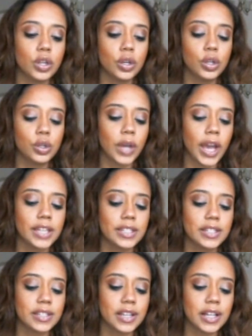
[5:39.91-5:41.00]
you guys
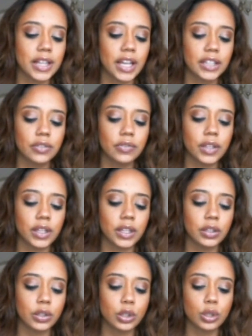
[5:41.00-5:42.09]
just
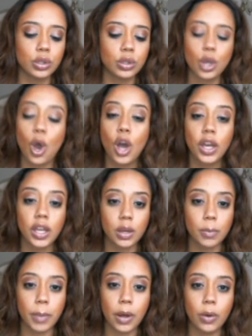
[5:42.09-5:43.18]
collectively talking
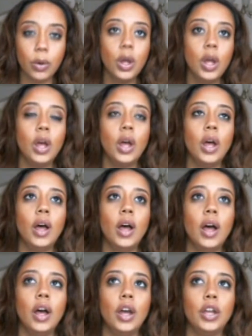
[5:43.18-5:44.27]
about
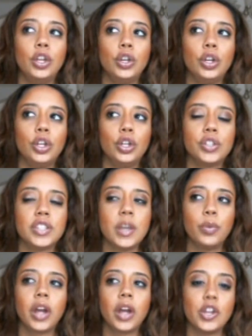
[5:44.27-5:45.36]
your
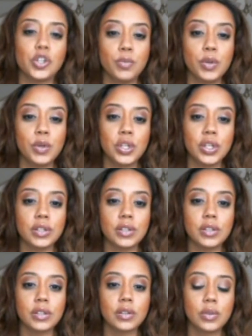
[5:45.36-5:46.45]
separate
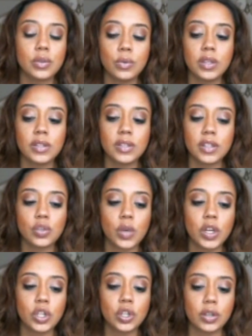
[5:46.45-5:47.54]
contributions to this
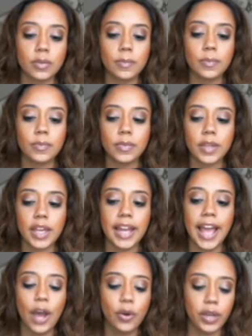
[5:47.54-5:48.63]
situation and
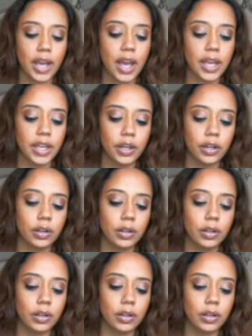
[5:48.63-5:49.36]
how it got here.